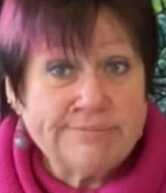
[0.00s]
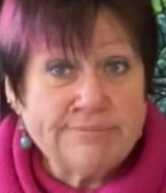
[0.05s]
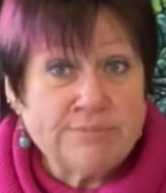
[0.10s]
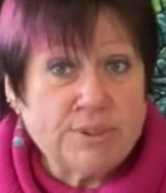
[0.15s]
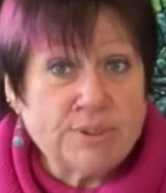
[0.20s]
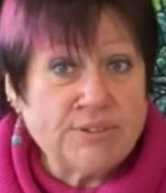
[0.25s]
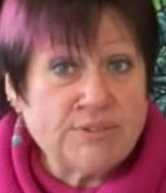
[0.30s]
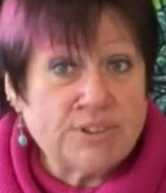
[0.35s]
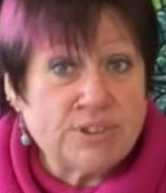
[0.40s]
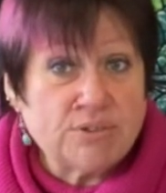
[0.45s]

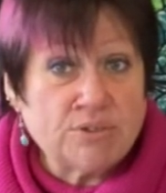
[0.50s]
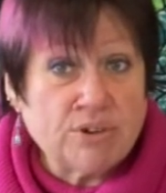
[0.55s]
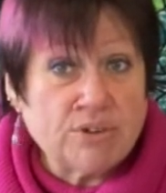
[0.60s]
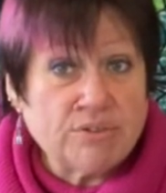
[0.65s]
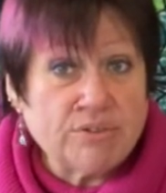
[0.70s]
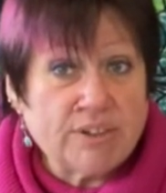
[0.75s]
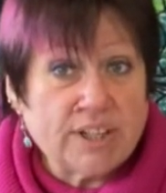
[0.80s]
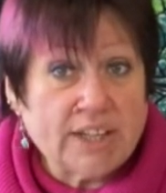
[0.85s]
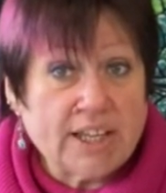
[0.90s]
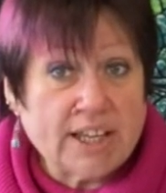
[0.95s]
We've still got
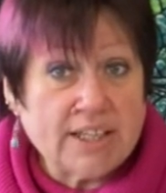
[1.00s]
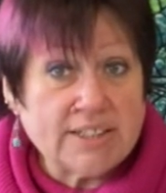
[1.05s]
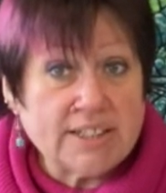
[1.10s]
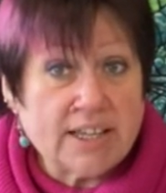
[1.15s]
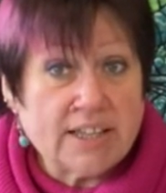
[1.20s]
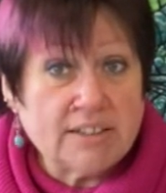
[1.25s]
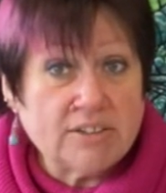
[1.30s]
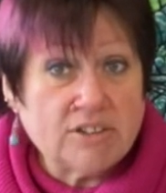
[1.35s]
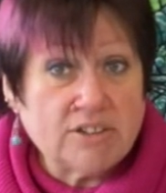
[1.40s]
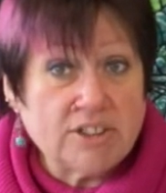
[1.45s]
3 cats
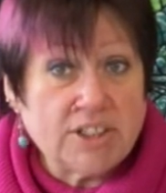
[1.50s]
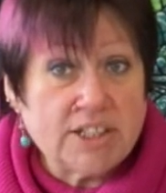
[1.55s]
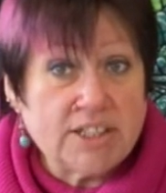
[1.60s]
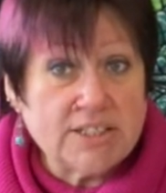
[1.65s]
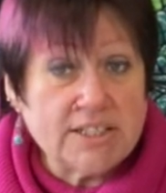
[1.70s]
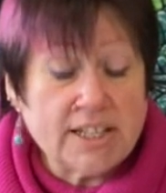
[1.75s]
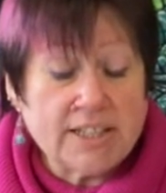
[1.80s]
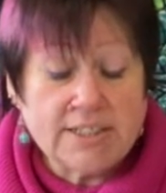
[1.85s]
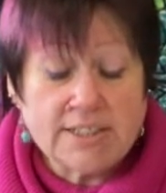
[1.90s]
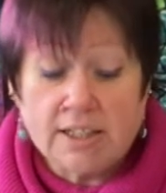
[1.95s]
8, 9 years
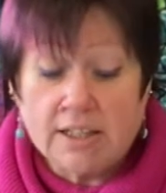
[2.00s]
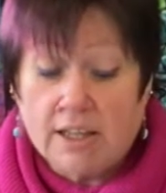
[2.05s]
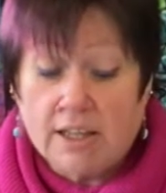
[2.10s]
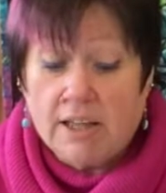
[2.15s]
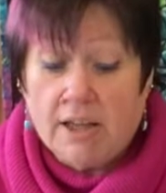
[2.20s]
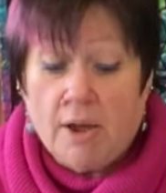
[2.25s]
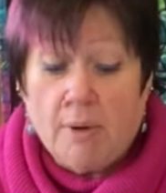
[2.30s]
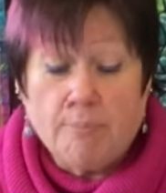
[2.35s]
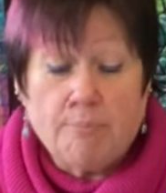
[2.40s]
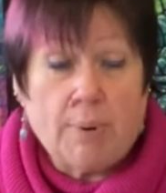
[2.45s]
later.
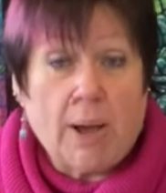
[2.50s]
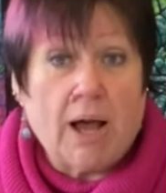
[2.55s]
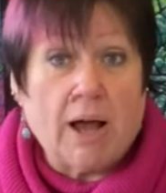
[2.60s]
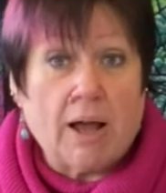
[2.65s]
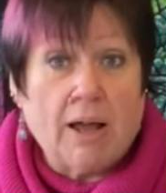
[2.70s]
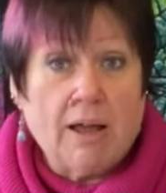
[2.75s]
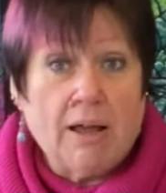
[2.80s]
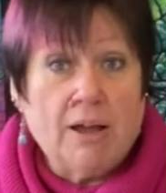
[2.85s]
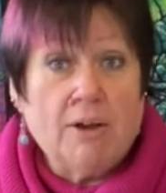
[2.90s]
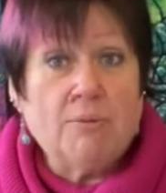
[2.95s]

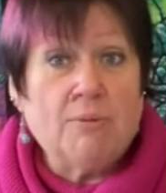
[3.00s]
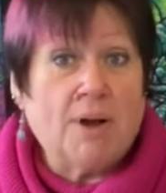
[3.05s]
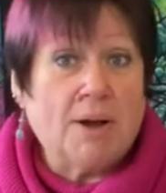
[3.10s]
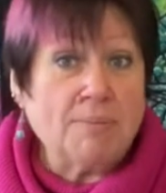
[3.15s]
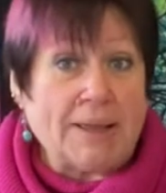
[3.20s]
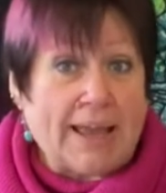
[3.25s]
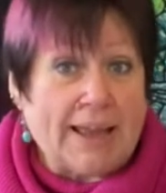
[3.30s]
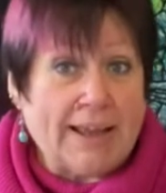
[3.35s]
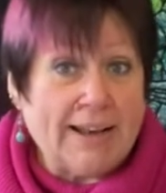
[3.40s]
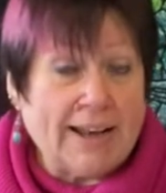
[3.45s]
But what I'm
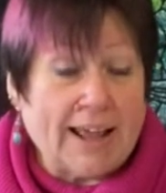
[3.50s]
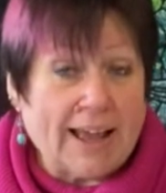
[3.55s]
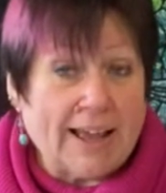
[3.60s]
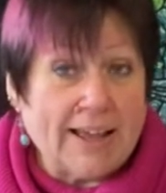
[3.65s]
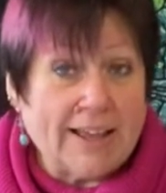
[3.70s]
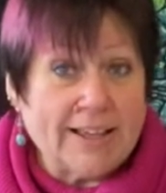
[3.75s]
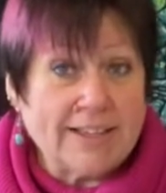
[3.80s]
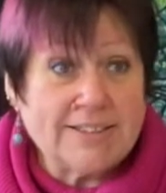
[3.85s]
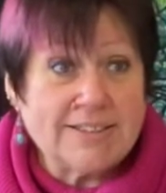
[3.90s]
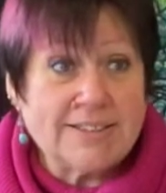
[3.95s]
getting at
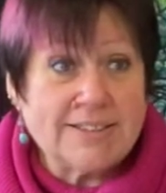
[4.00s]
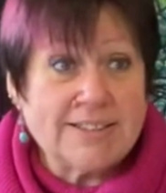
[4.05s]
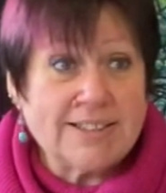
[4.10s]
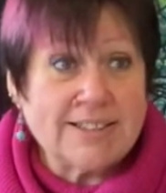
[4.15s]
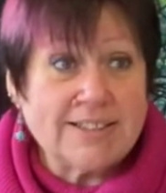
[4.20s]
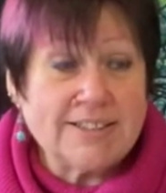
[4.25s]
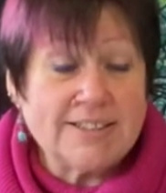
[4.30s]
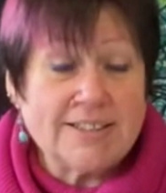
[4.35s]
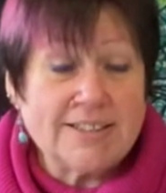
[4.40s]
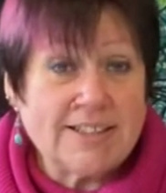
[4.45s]
is
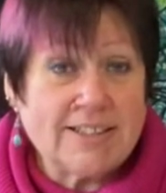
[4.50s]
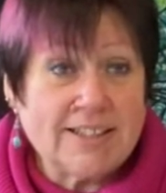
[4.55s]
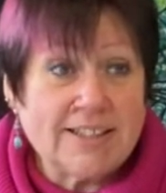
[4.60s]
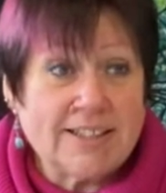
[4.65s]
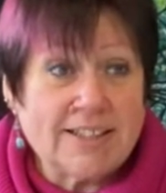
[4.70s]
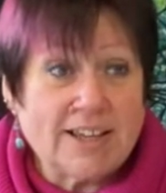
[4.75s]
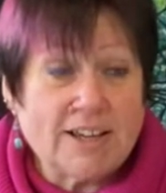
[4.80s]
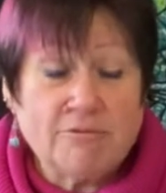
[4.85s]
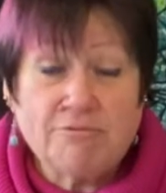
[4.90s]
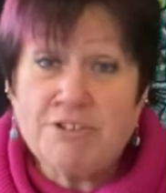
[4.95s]

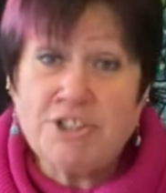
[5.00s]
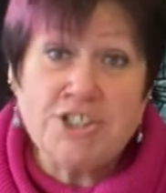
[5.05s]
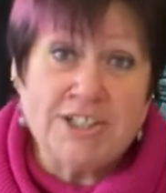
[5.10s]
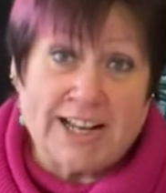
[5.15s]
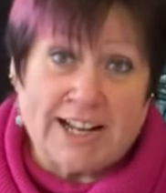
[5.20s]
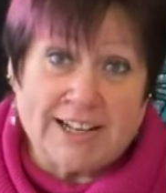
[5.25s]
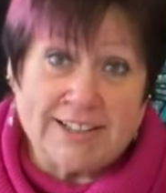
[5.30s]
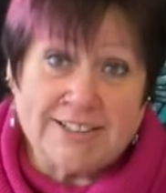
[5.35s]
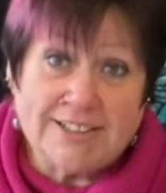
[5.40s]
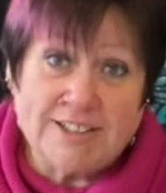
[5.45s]
the
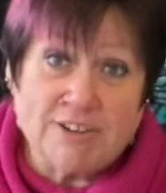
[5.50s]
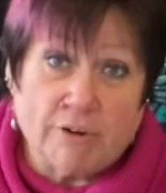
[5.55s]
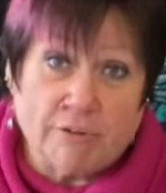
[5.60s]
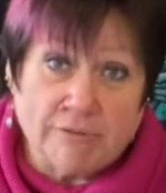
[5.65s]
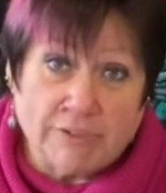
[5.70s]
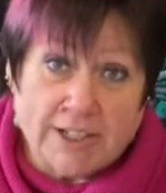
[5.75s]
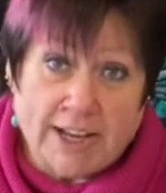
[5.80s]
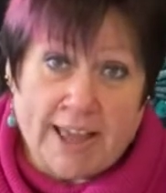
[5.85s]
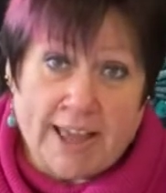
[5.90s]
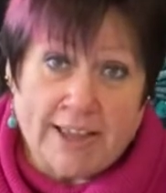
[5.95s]
originality of
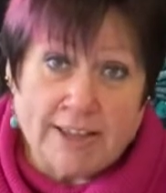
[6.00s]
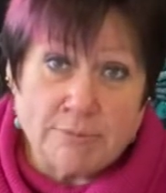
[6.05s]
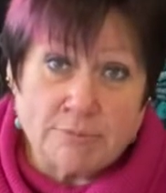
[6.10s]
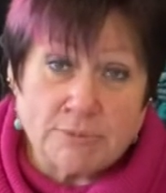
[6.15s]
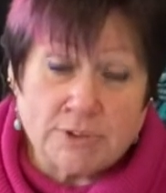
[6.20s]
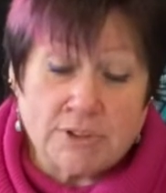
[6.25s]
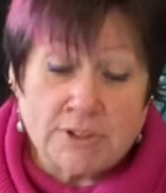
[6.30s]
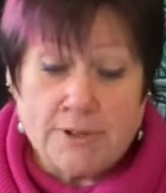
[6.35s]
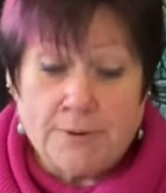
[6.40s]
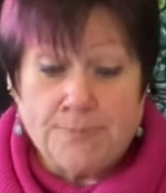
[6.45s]
the
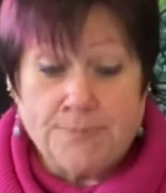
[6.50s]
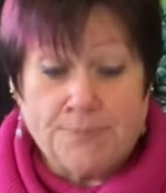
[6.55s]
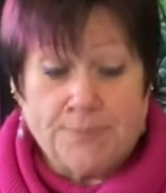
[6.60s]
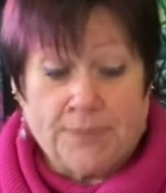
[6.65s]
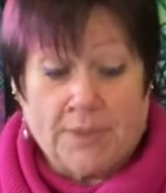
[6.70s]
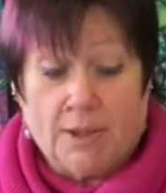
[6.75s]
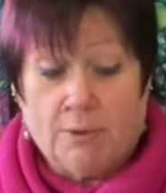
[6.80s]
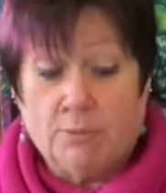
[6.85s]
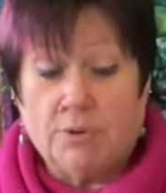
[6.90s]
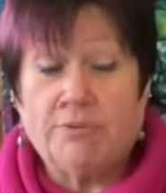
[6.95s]
names.
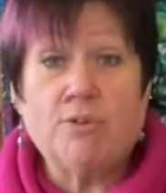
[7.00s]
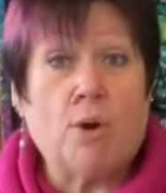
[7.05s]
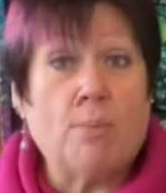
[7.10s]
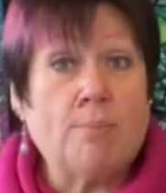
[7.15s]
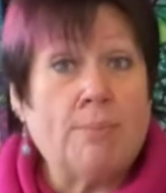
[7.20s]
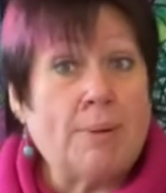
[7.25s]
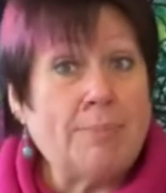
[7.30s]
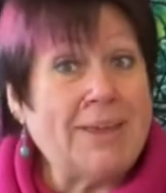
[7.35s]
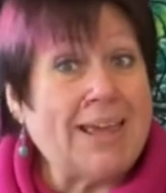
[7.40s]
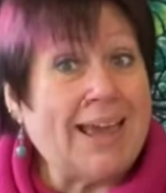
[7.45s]
We've got
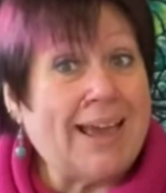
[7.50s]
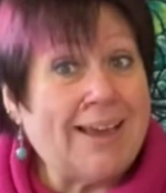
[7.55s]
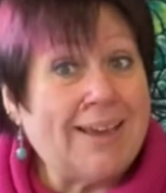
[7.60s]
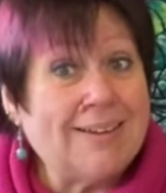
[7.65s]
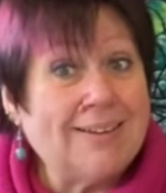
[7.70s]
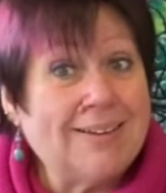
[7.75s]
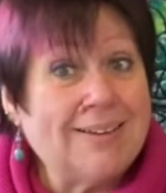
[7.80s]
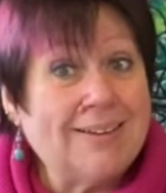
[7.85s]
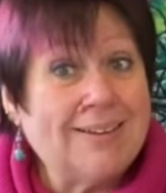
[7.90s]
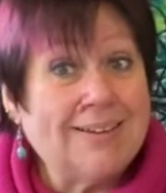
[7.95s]
Mummy
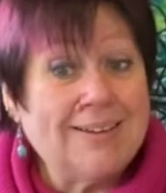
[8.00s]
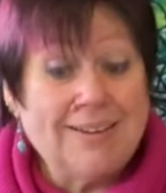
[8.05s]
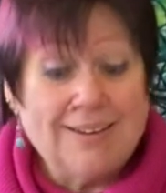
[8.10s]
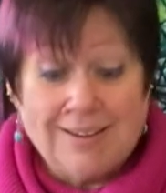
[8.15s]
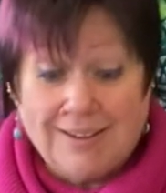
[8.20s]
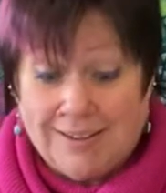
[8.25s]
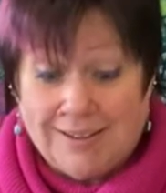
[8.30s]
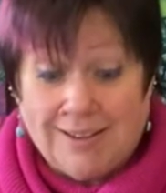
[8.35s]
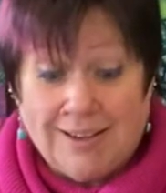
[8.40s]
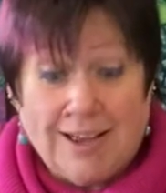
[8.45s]
Cat,
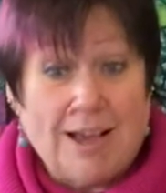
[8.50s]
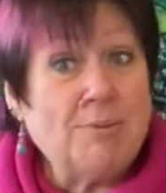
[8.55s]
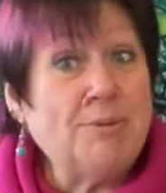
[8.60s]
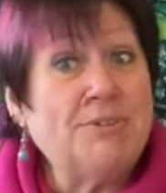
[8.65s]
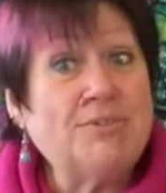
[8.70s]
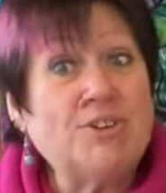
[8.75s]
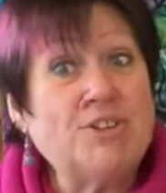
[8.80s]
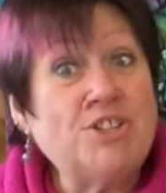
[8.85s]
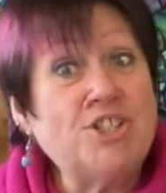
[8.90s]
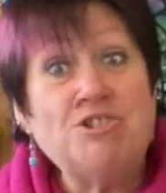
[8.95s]
and we've
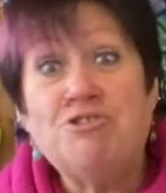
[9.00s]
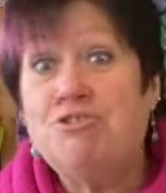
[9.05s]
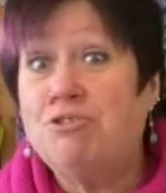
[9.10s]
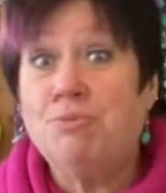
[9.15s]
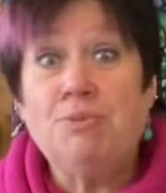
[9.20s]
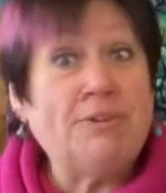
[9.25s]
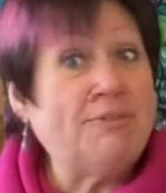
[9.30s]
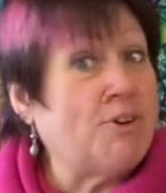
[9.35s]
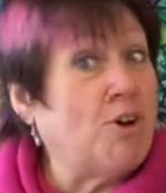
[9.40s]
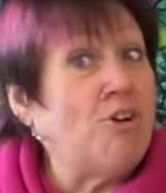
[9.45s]
got Ginger, and
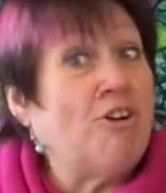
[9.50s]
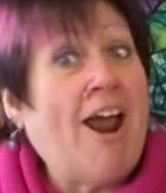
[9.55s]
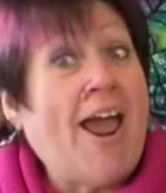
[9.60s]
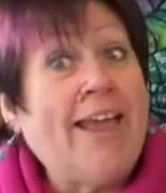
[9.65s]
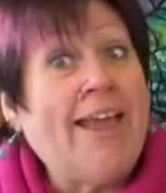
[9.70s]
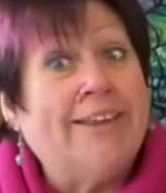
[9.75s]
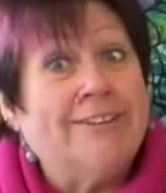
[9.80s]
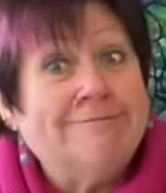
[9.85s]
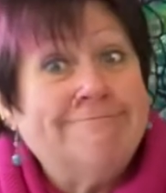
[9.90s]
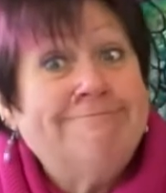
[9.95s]
we've got
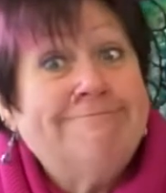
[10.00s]
Grey.